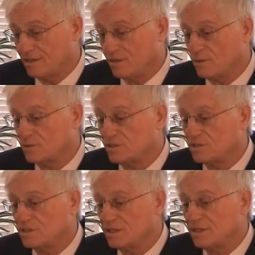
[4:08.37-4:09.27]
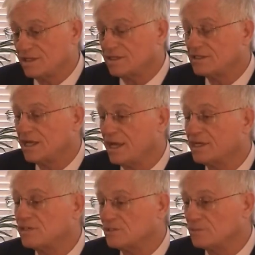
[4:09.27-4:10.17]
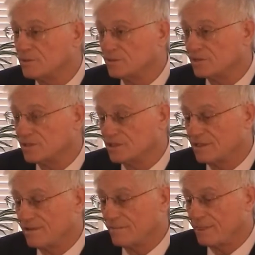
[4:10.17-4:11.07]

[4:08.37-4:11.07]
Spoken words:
those intangibles